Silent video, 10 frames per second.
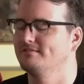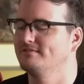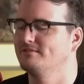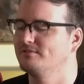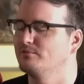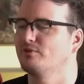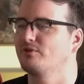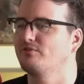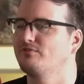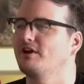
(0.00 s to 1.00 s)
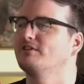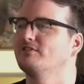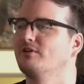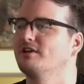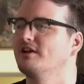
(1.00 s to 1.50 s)
It's the worst fucking
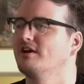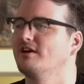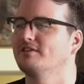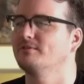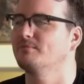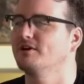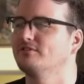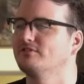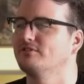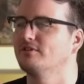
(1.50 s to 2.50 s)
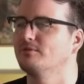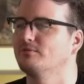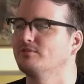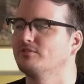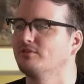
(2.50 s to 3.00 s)
Tony Hawk in the bunch, dude. It
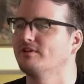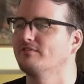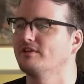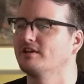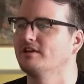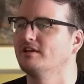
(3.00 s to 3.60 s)
was horrific.